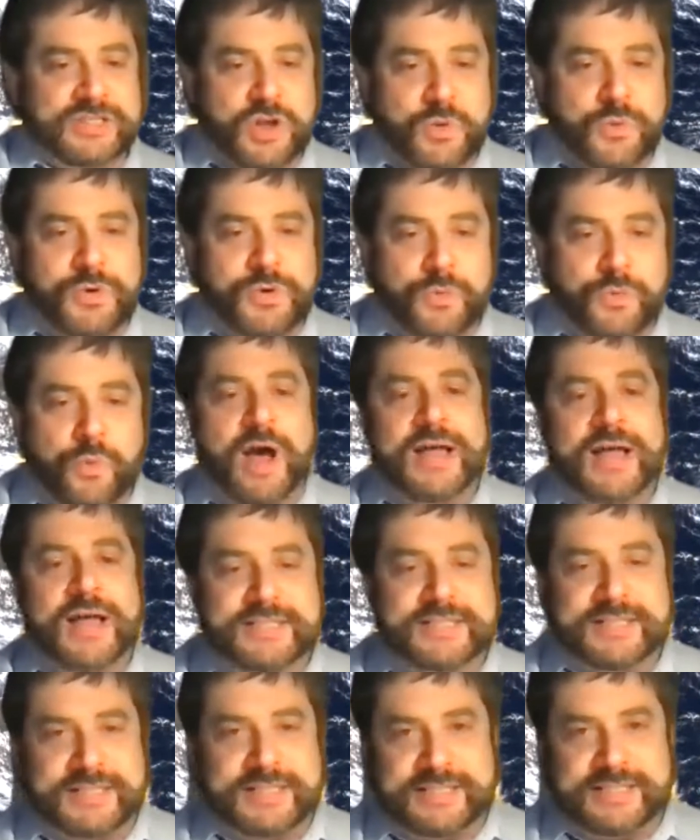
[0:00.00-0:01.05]
No one
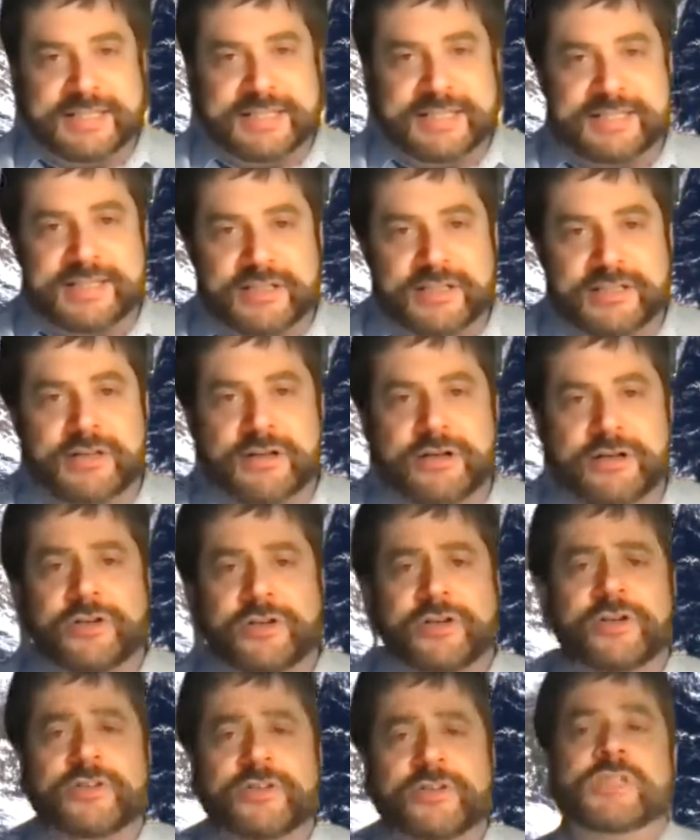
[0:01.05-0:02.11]
wants a disease like
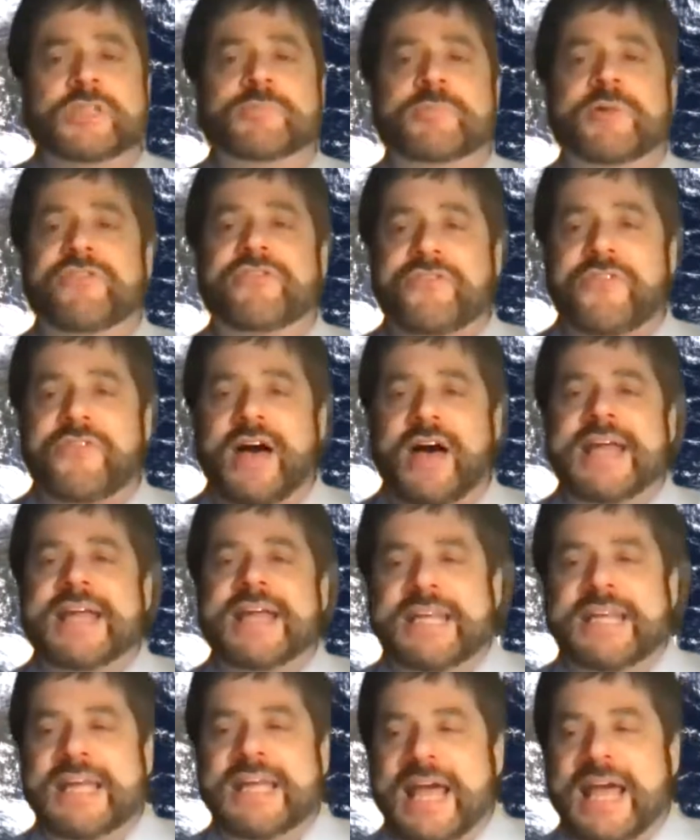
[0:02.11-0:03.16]
sarcoidosis, but
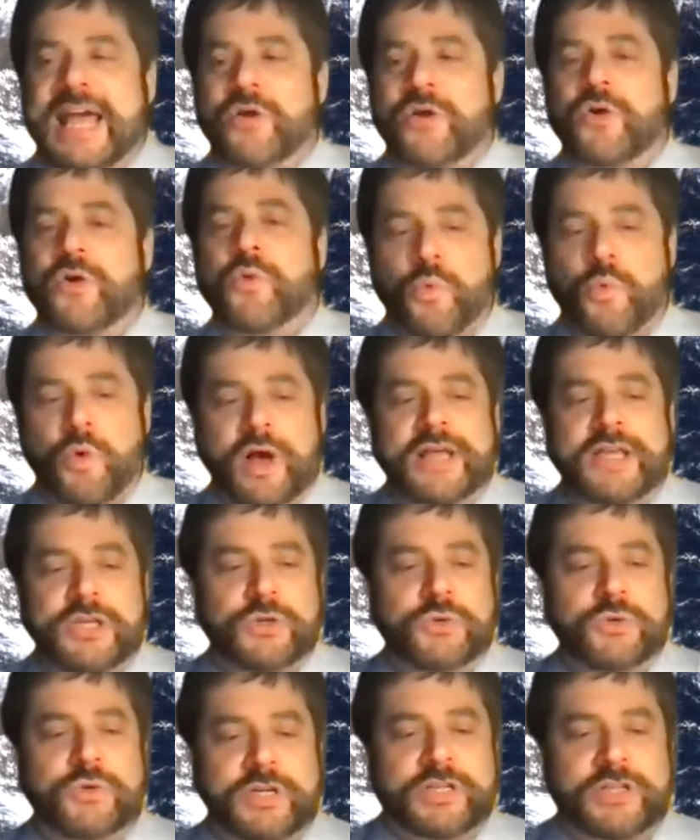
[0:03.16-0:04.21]
finding out what
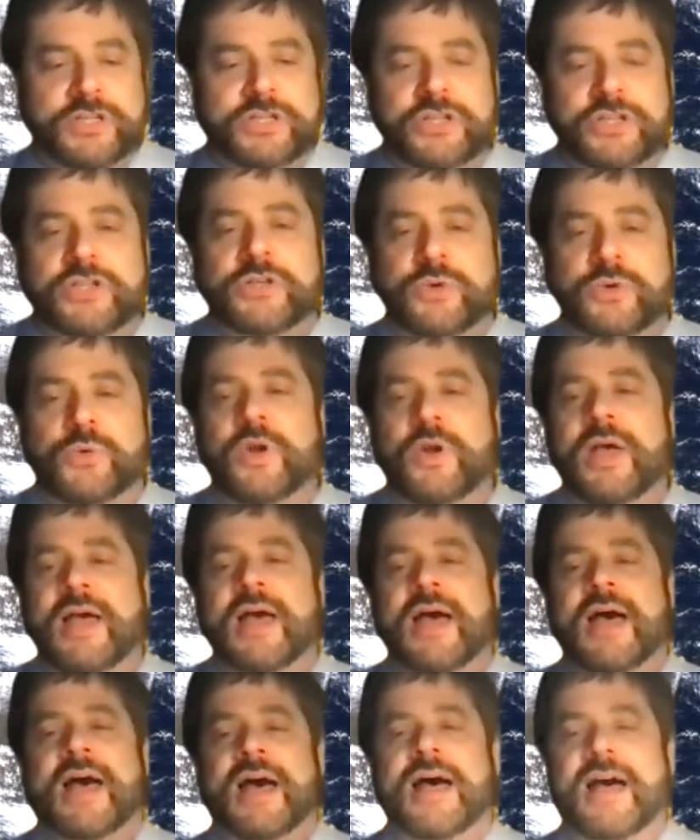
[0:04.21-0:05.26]
you can do
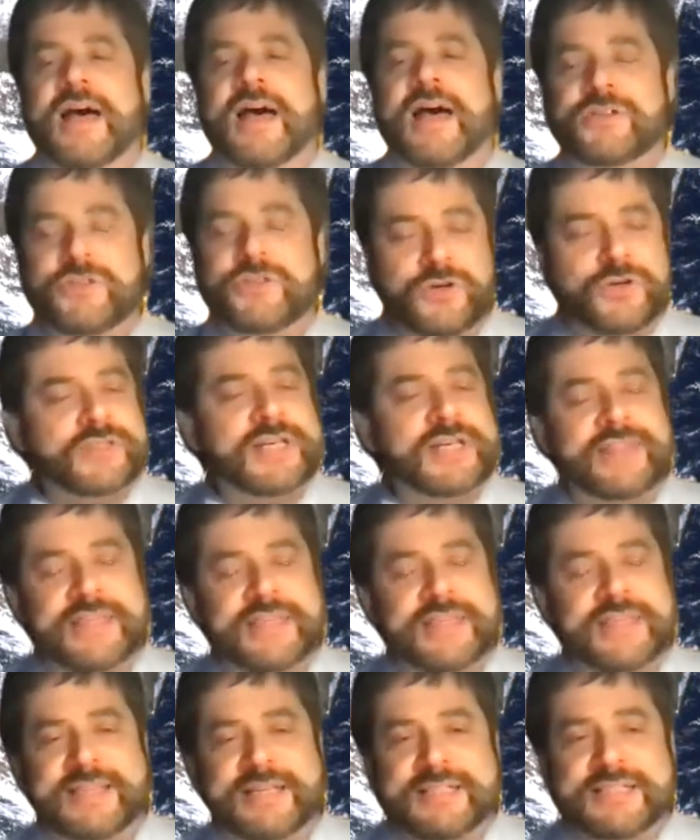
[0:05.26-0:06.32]
uh, it turns out
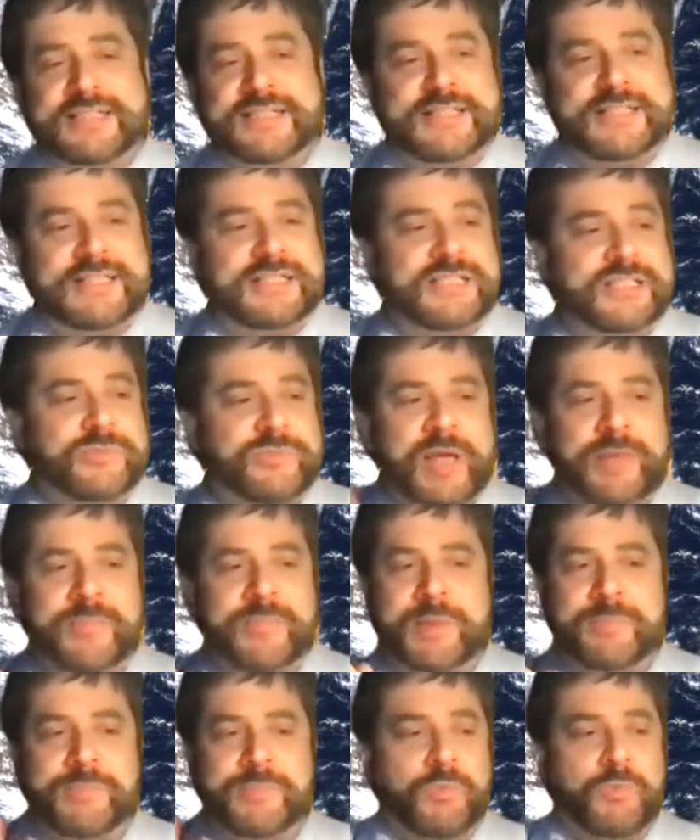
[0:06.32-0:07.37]
that these diseases make
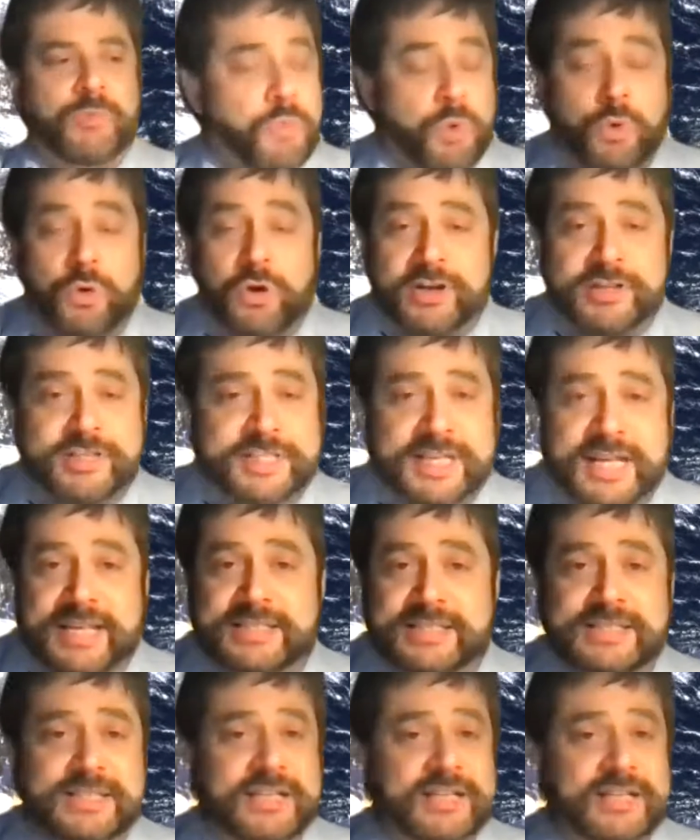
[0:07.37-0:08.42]
people more
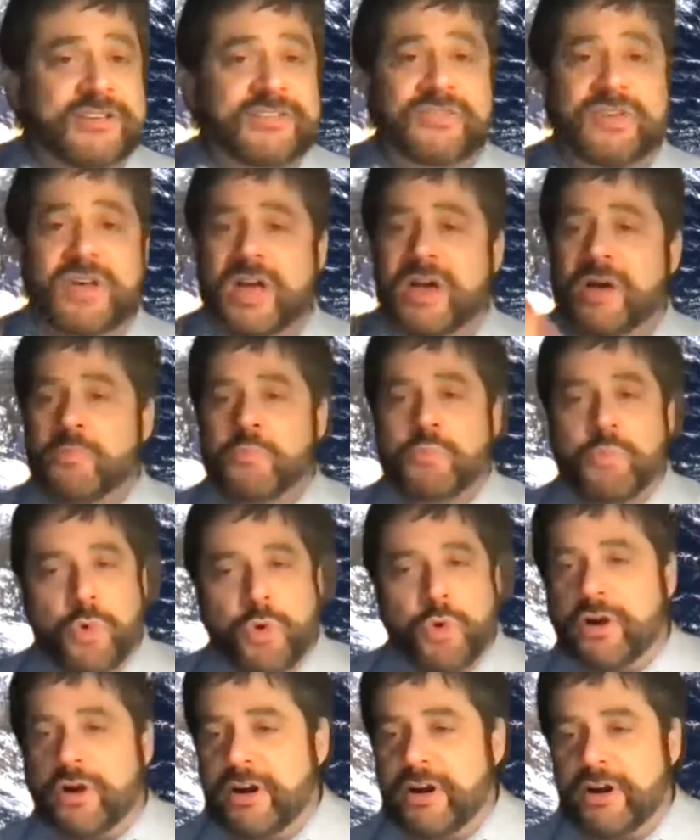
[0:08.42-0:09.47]
sensitive,
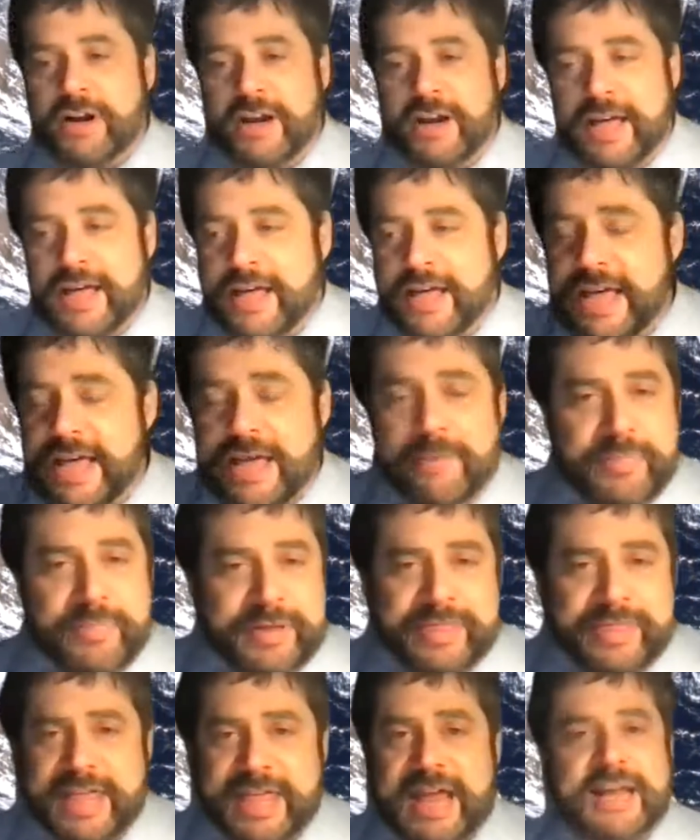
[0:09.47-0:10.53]
more uh,
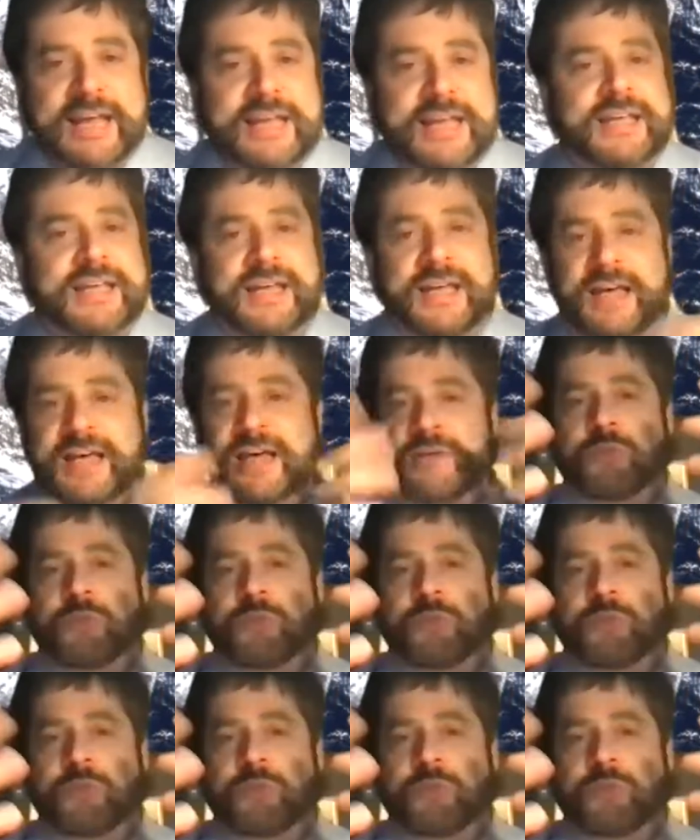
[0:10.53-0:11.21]
empathetic, uh,